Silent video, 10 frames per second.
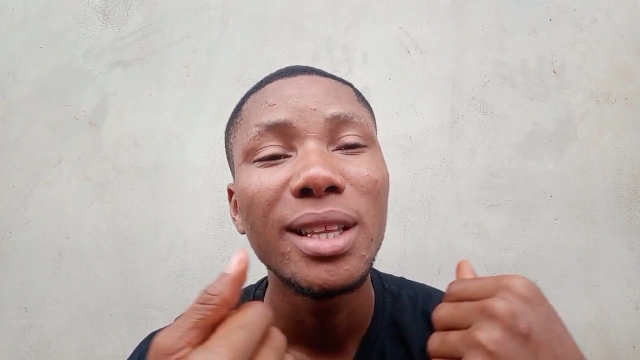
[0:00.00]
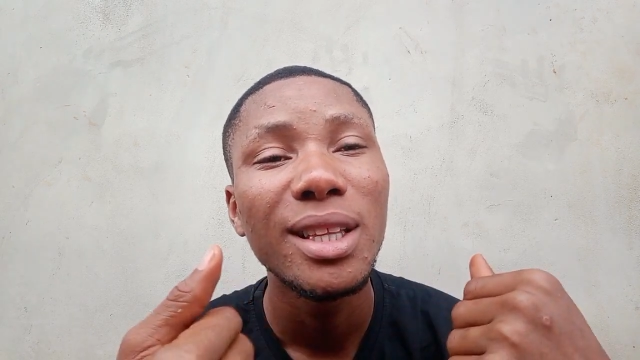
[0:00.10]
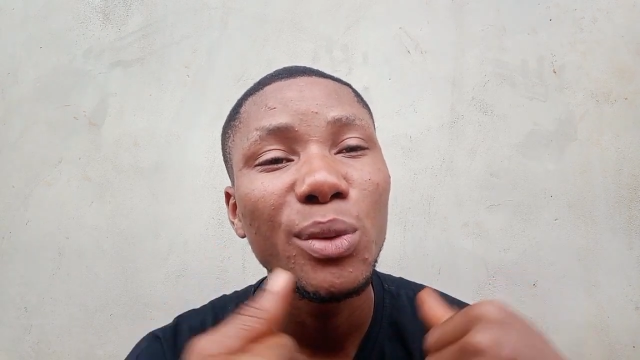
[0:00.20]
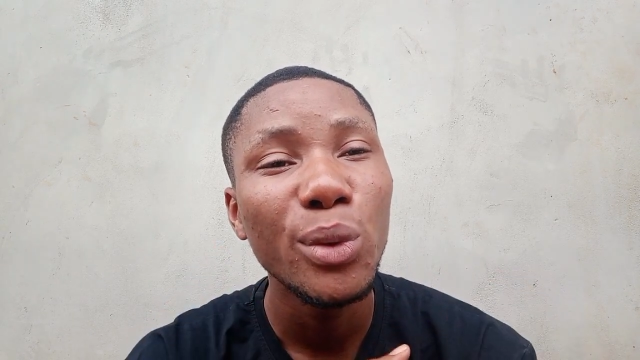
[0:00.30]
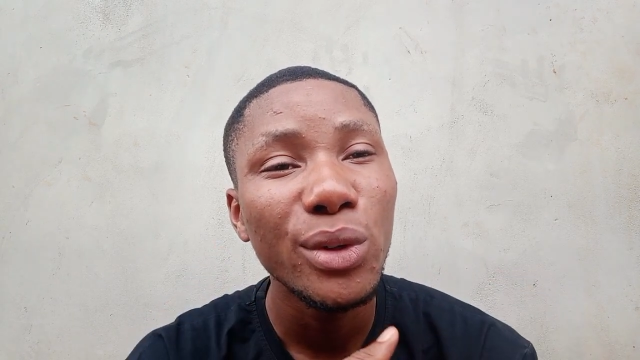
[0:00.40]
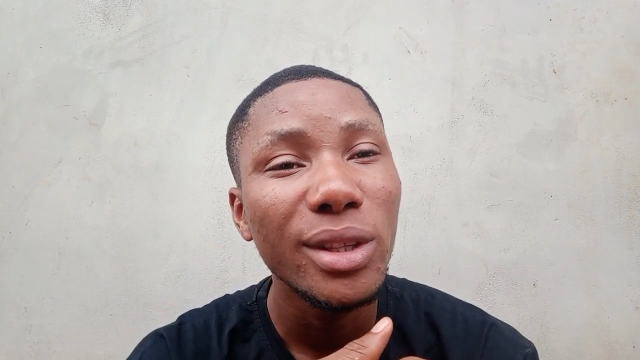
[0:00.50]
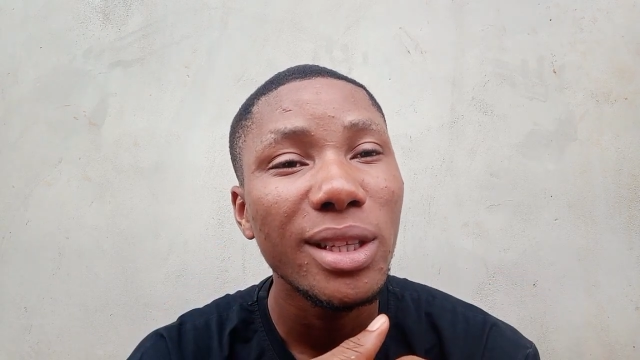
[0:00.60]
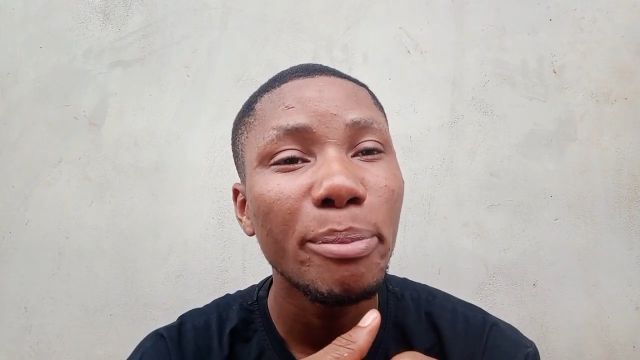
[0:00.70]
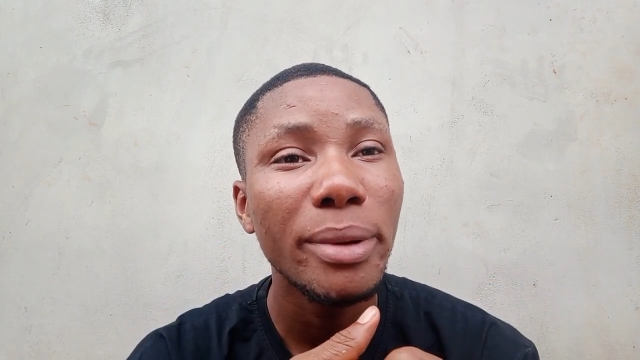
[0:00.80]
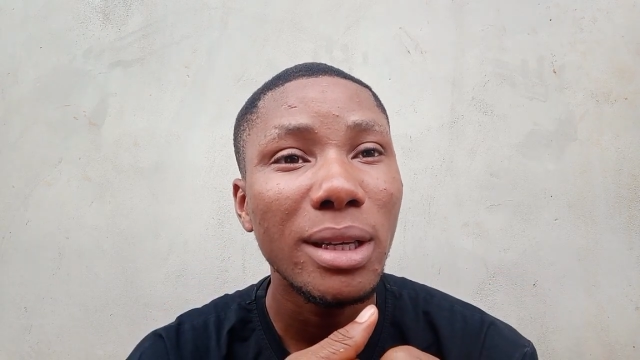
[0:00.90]

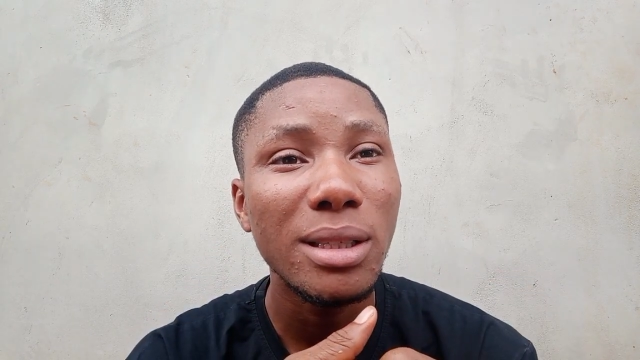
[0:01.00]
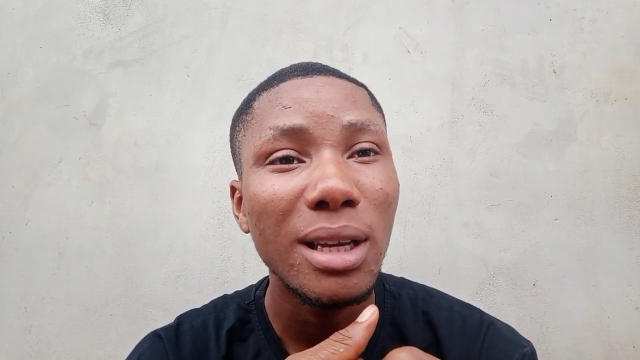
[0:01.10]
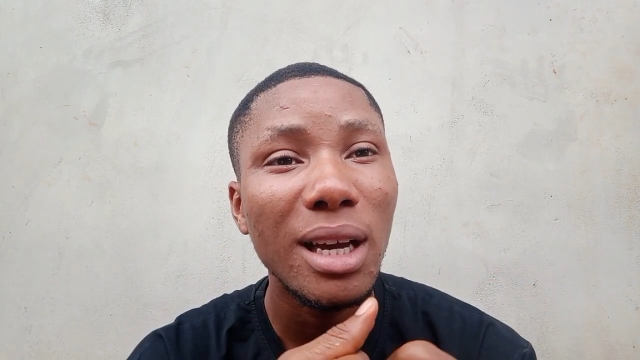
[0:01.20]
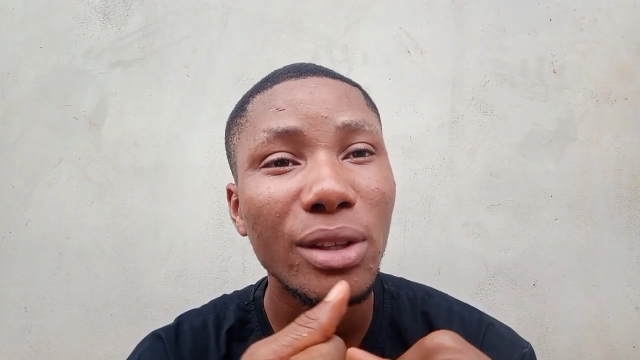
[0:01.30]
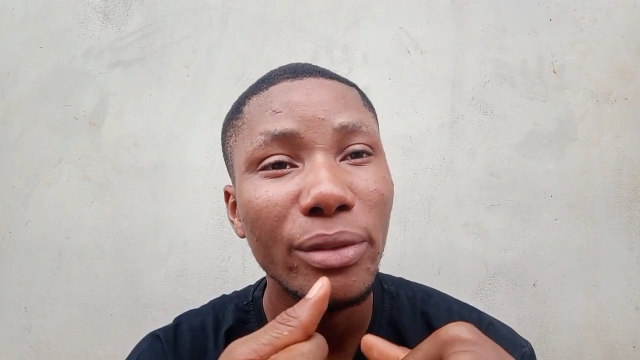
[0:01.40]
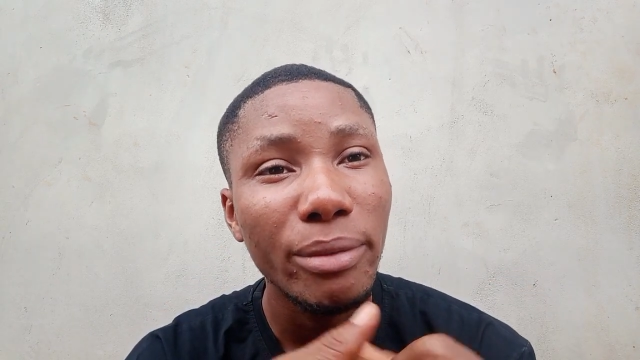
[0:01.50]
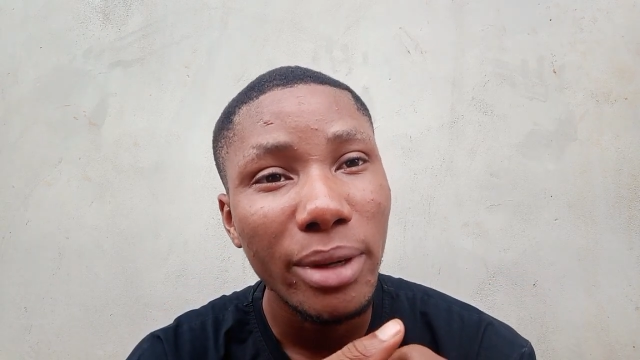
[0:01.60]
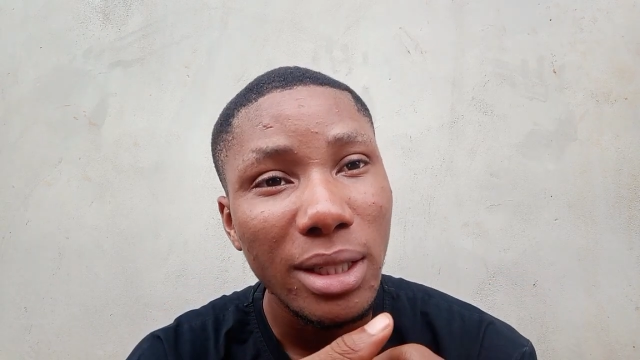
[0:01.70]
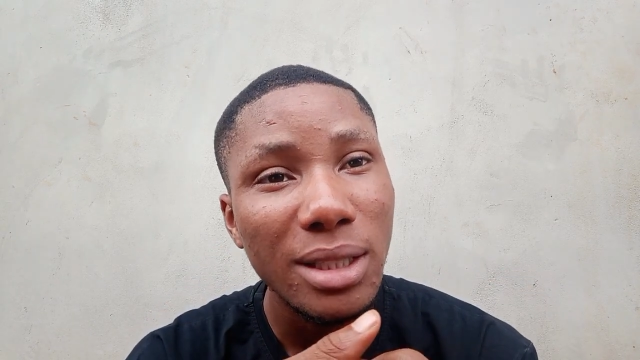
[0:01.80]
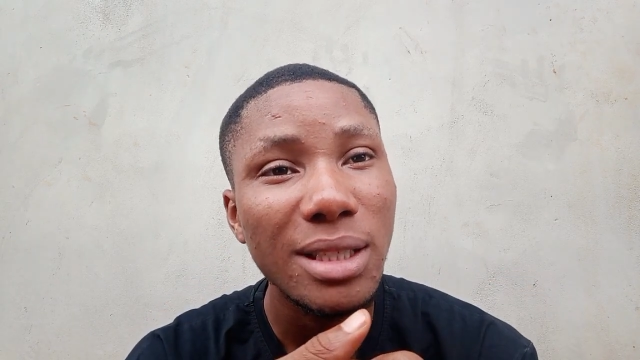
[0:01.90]
The best out of the
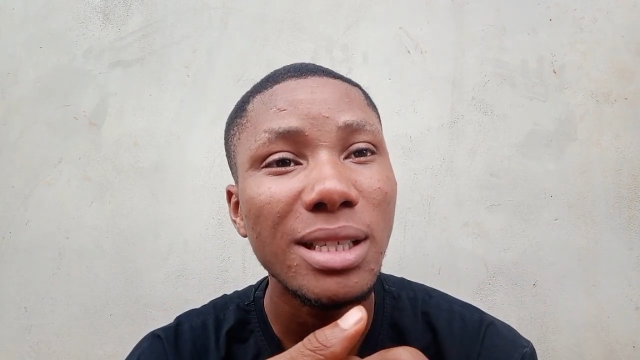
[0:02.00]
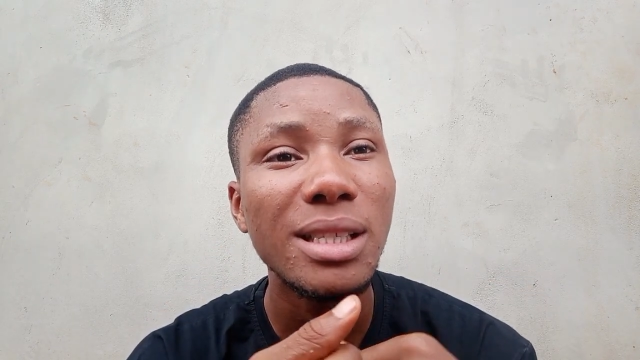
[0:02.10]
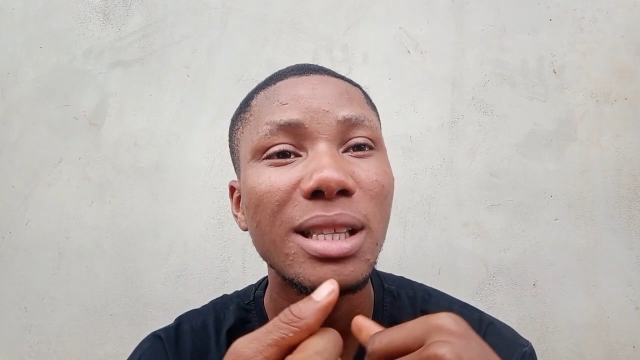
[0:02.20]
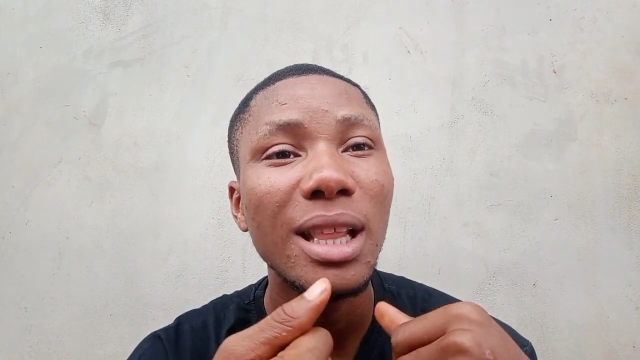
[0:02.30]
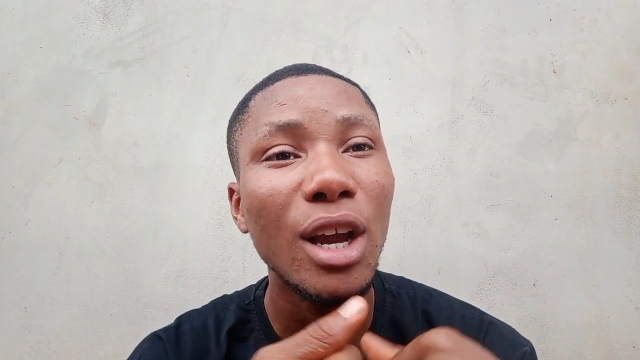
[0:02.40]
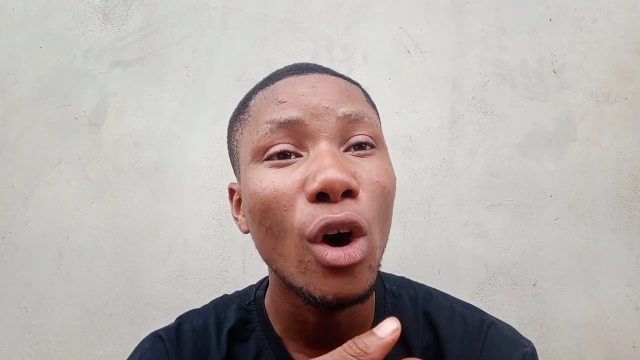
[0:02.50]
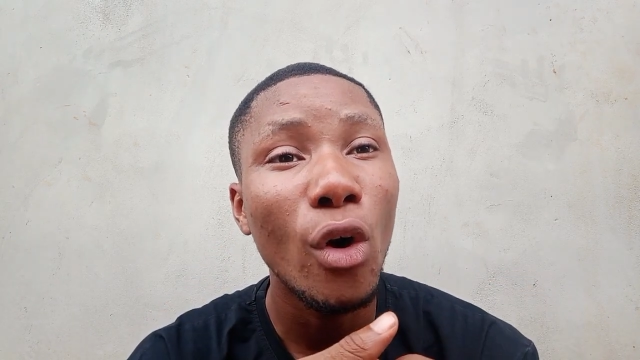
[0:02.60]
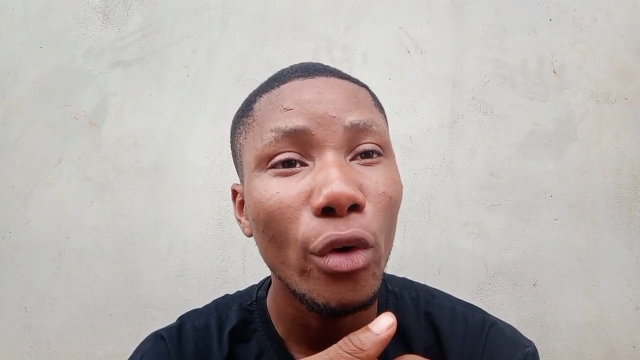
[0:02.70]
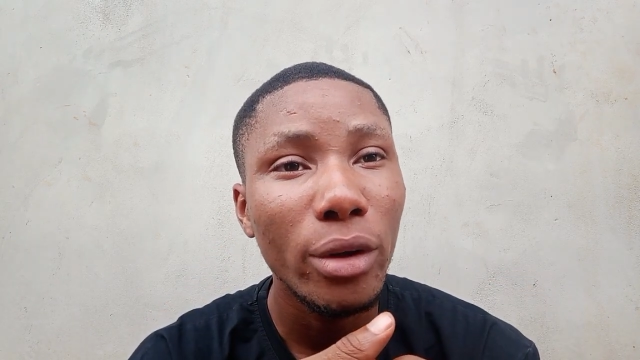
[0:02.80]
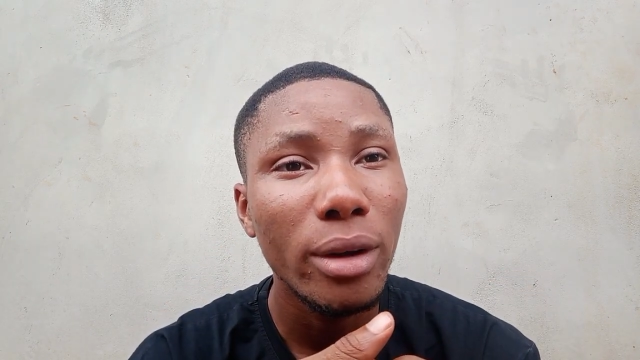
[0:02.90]
rest is
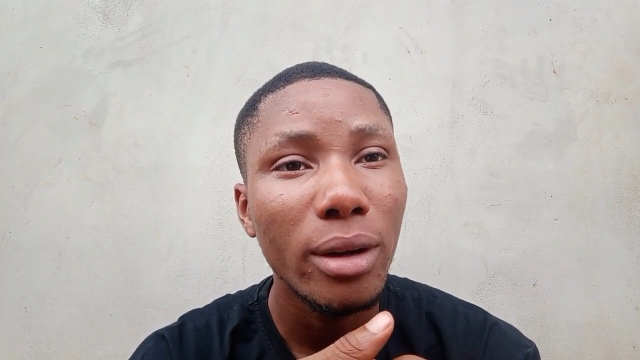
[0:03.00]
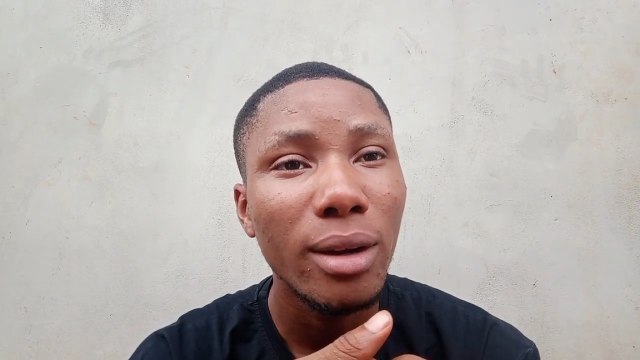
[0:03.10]
Leghorn.